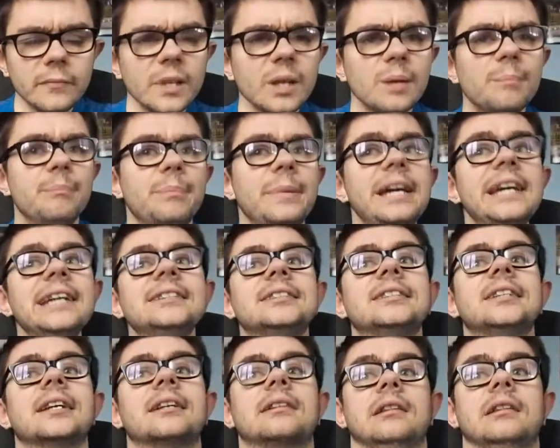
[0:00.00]

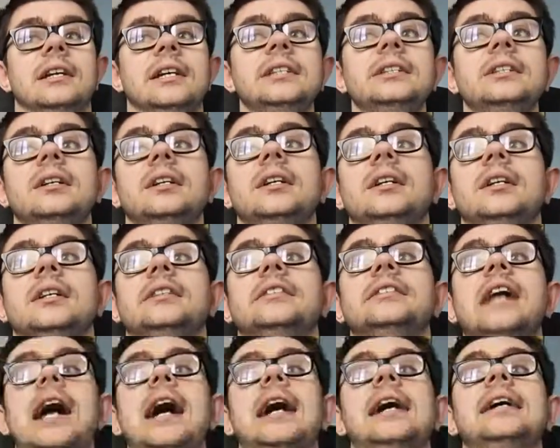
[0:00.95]
basically
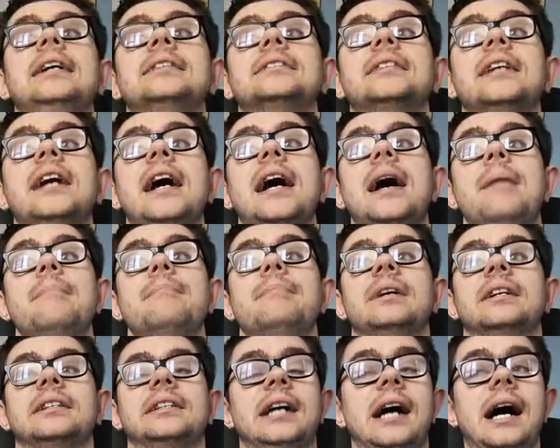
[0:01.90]
that is
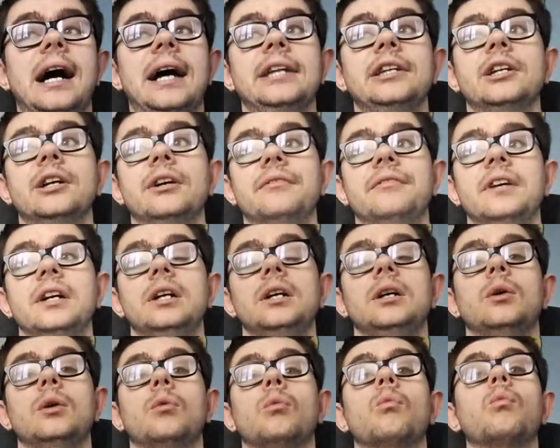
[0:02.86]
kind of
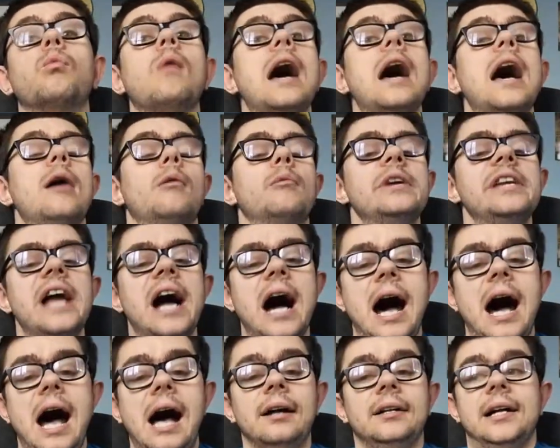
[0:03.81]
where we
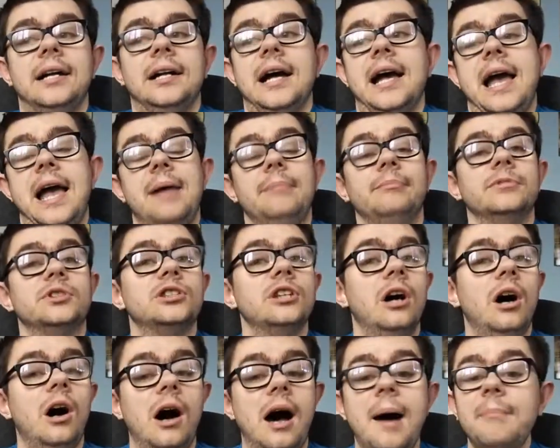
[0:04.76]
are.
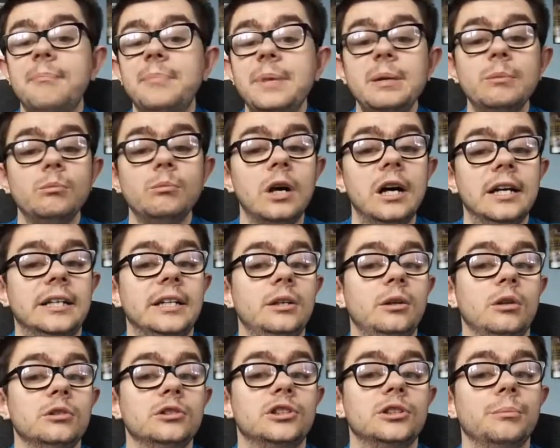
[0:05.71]
So I've been working
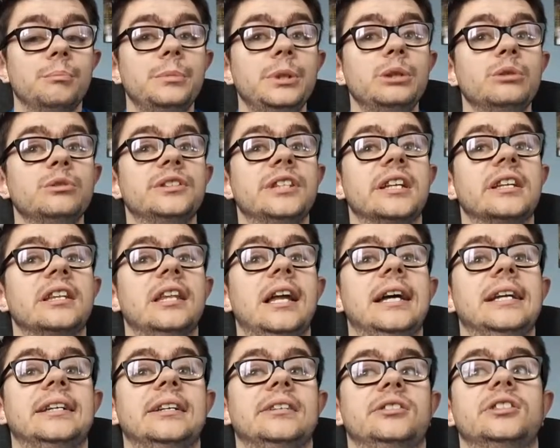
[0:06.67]
on some music,
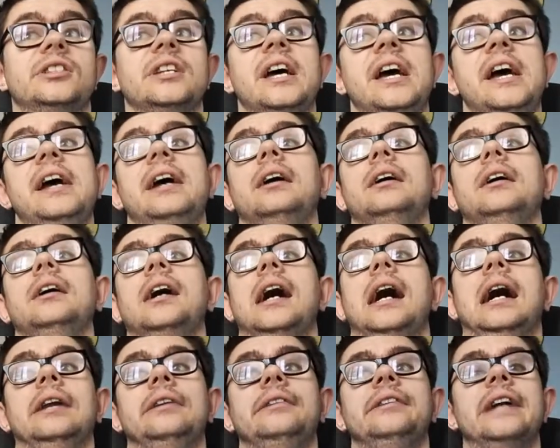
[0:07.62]
like I say,
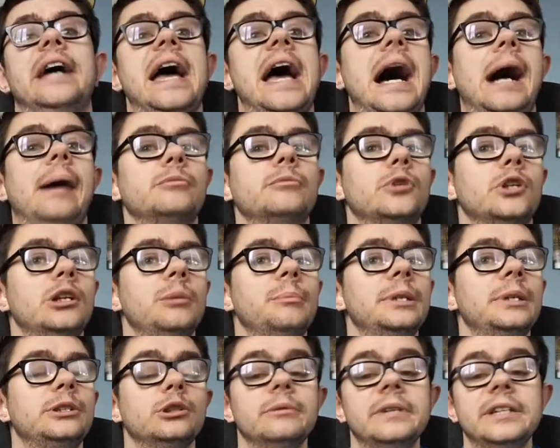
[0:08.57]
and I'm going to be
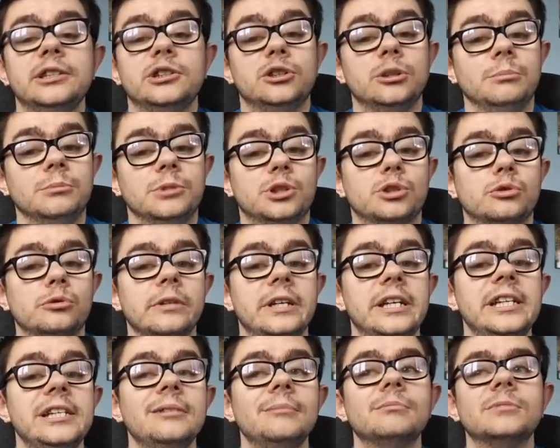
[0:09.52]
doing some
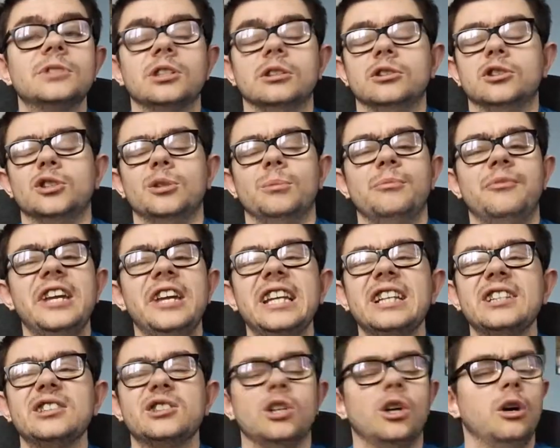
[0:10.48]
streams and some
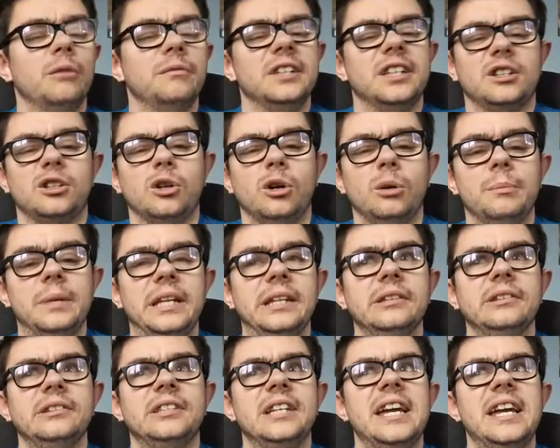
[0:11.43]
things over the
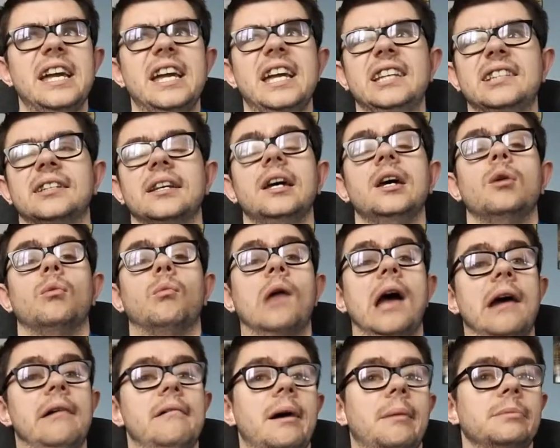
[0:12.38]
coming days
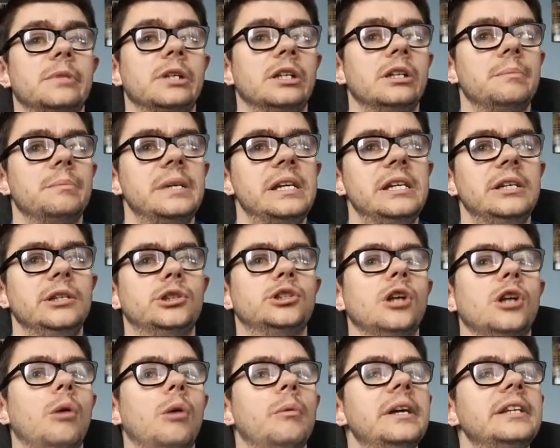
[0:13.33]
where I'm going to be
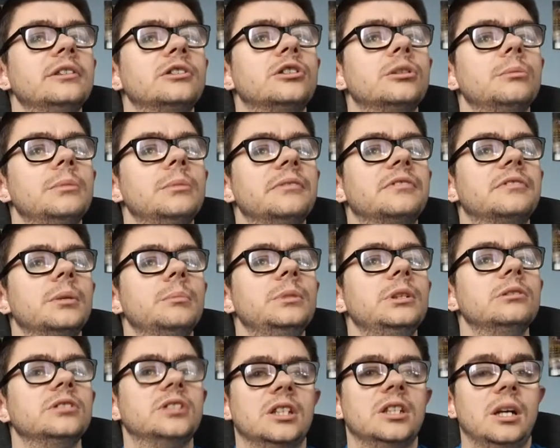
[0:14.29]
showing some of the
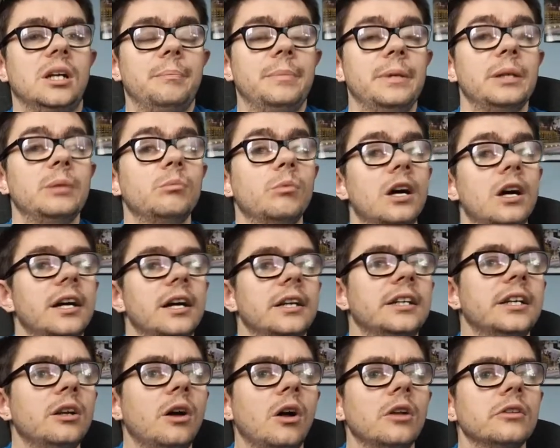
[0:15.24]
music I've been
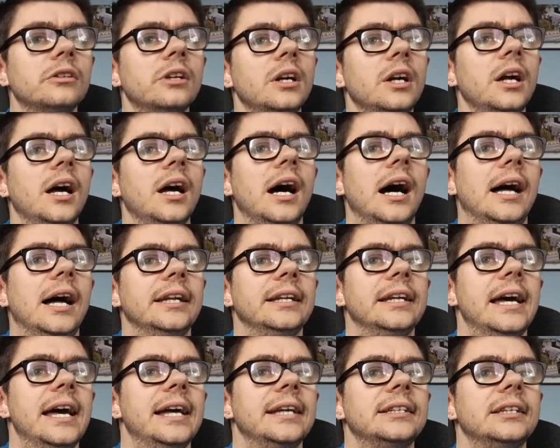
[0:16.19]
working on
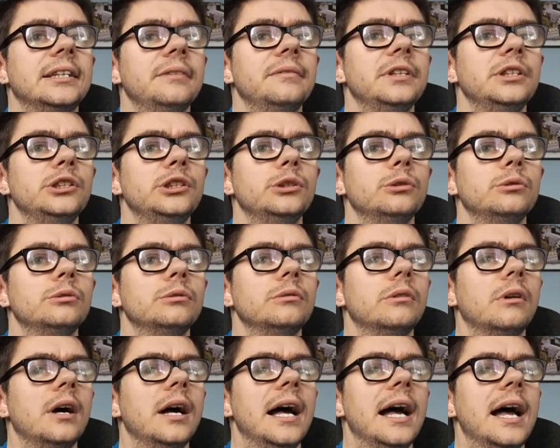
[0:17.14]
and giving
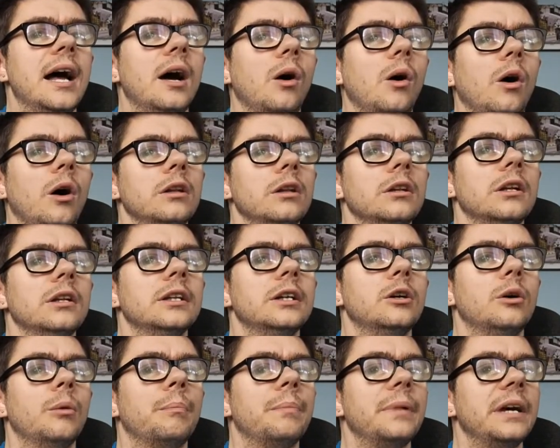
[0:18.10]
you all a
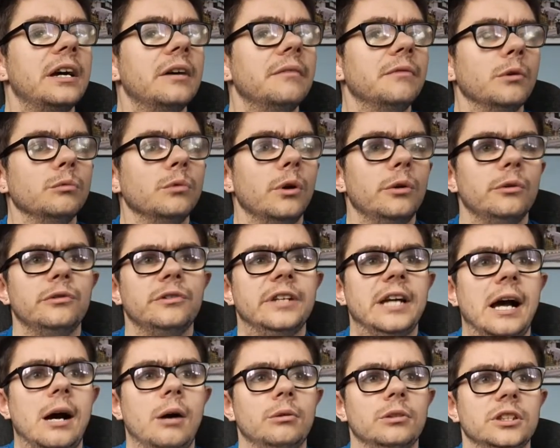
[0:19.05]
little bit of a
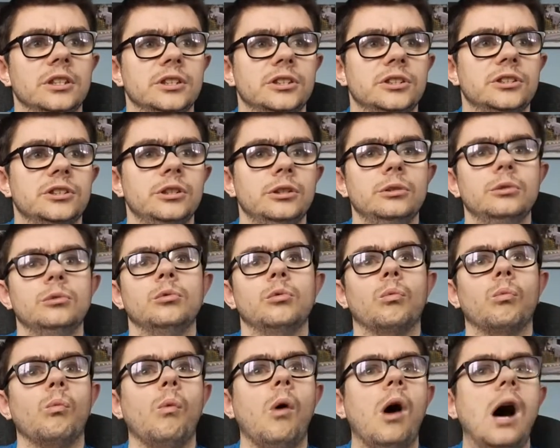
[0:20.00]
rundown as to
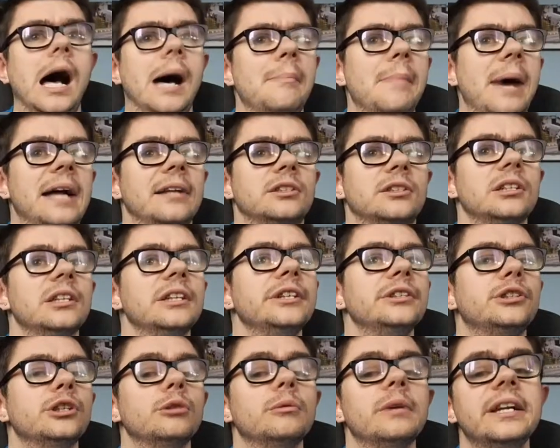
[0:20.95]
what I'm actually
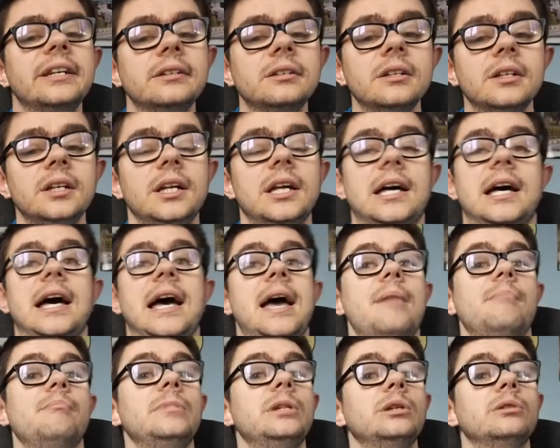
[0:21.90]
doing
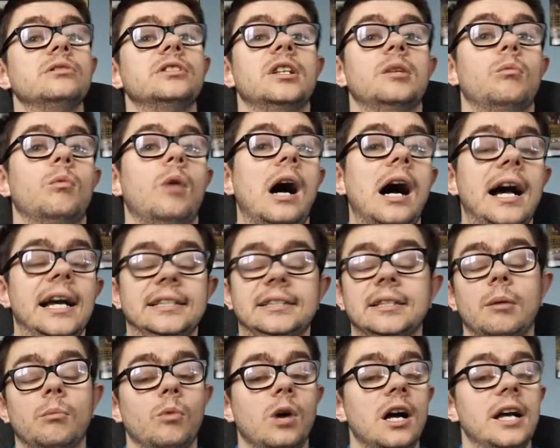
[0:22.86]
music-wise.
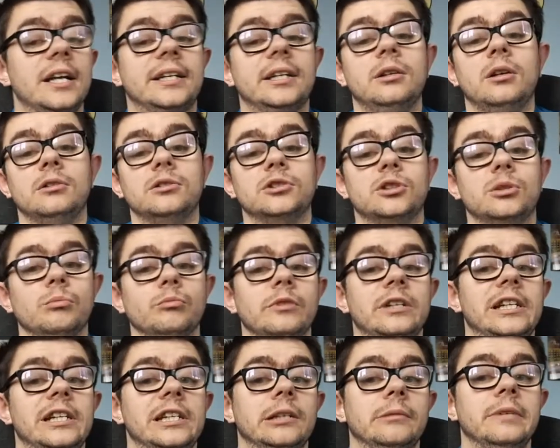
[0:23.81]
I'm working on some
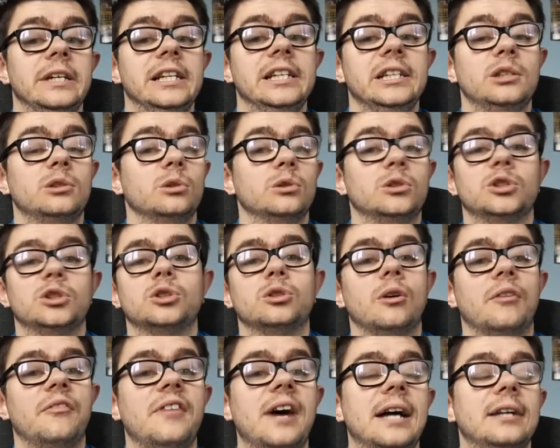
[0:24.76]
really, really good
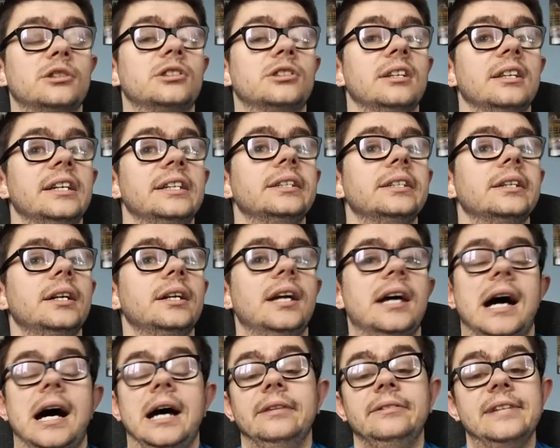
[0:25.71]
stuff, actually,
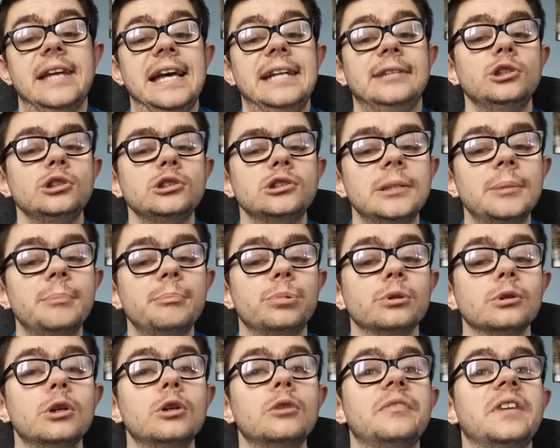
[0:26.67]
and just
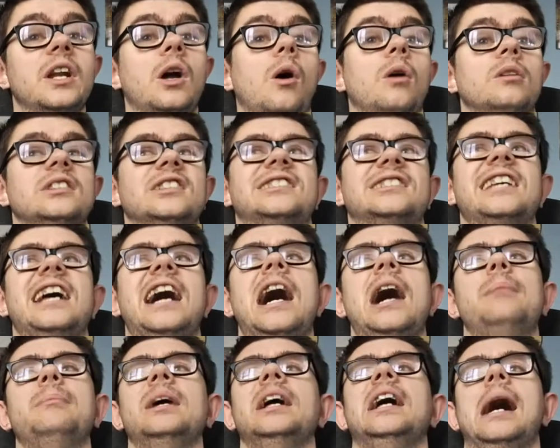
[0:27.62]
improving all the
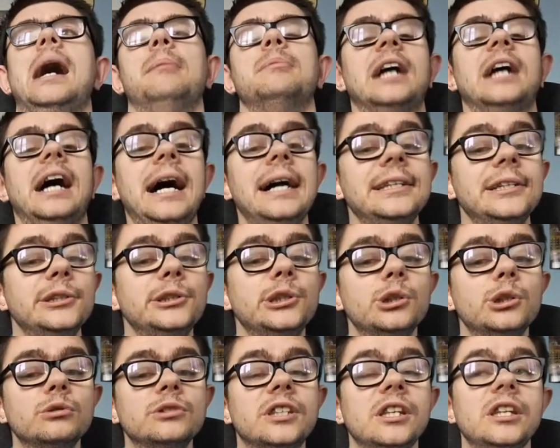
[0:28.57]
time. I'm kind of
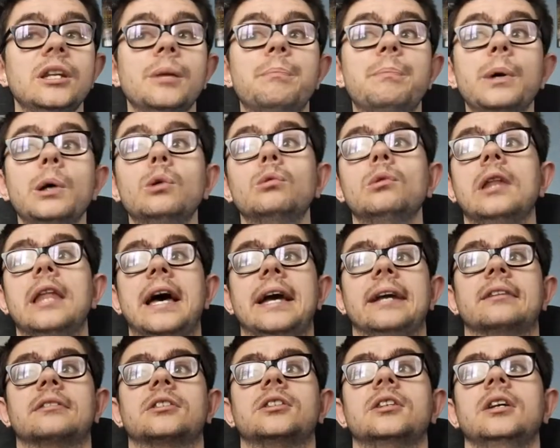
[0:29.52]
using the
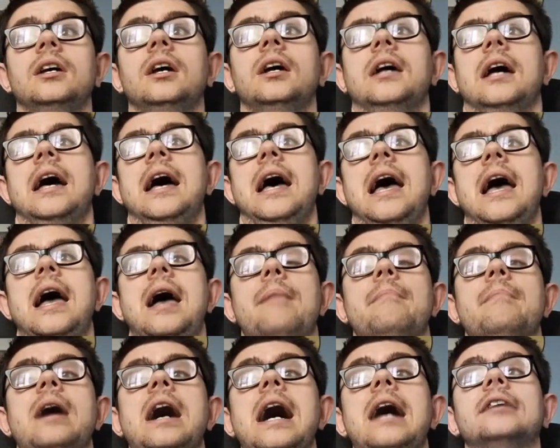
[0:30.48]
bootlegs
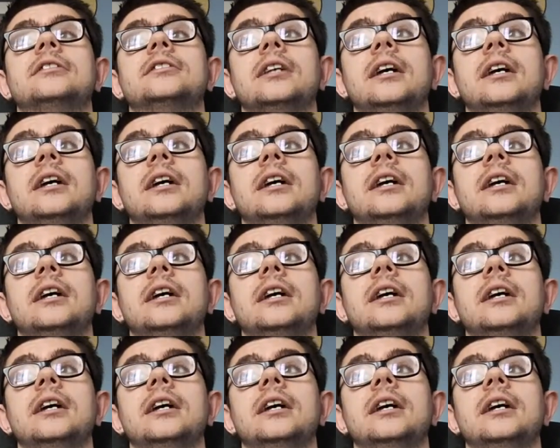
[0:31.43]
as